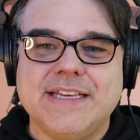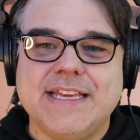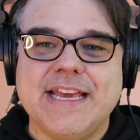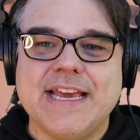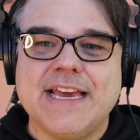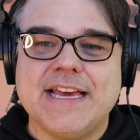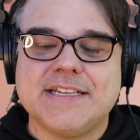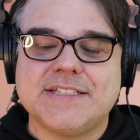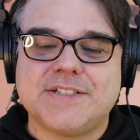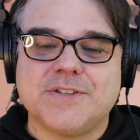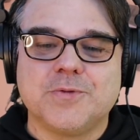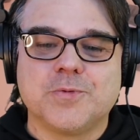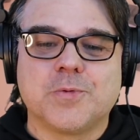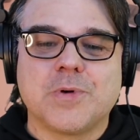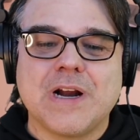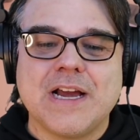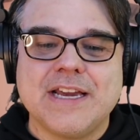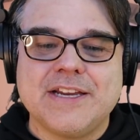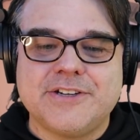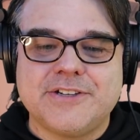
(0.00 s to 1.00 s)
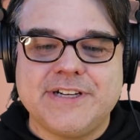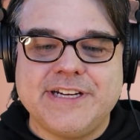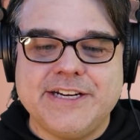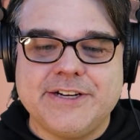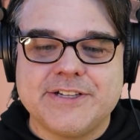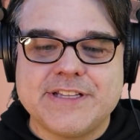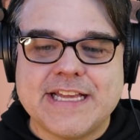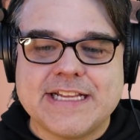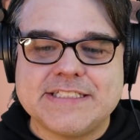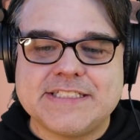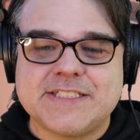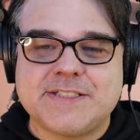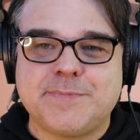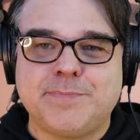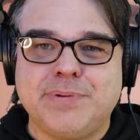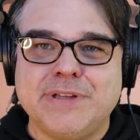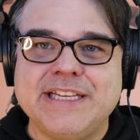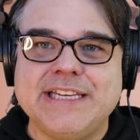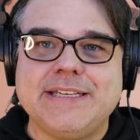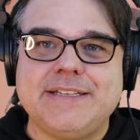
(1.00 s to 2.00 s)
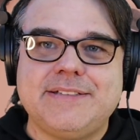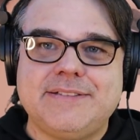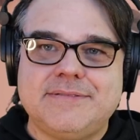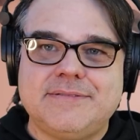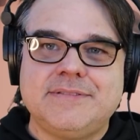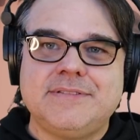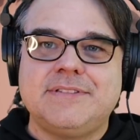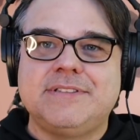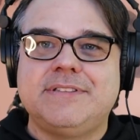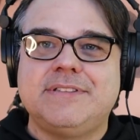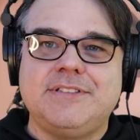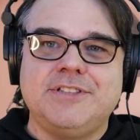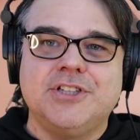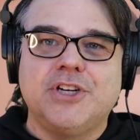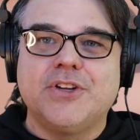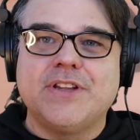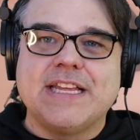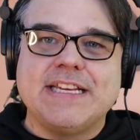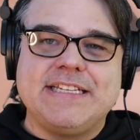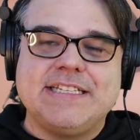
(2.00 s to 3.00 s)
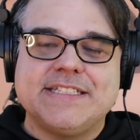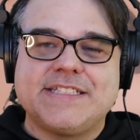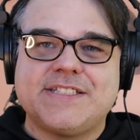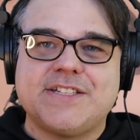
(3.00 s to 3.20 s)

Yeah, so Reiner here, that split, that